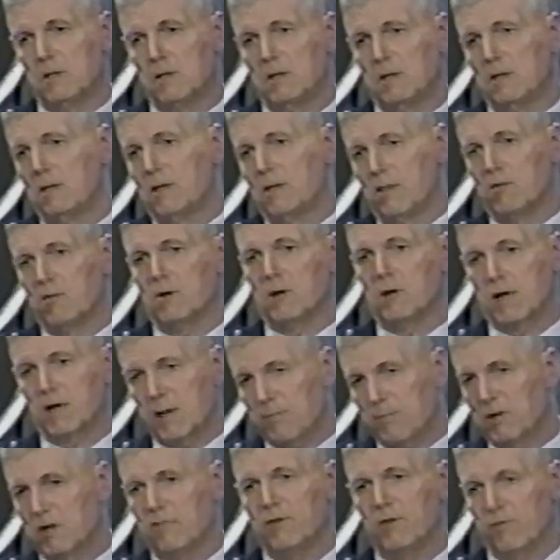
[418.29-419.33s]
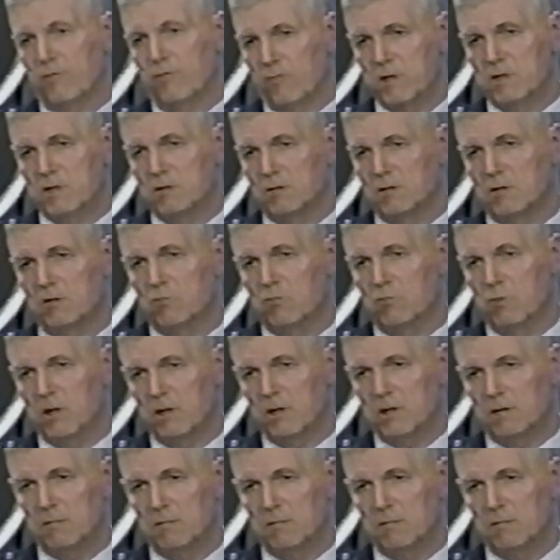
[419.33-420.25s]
There are a couple of other reasons as well.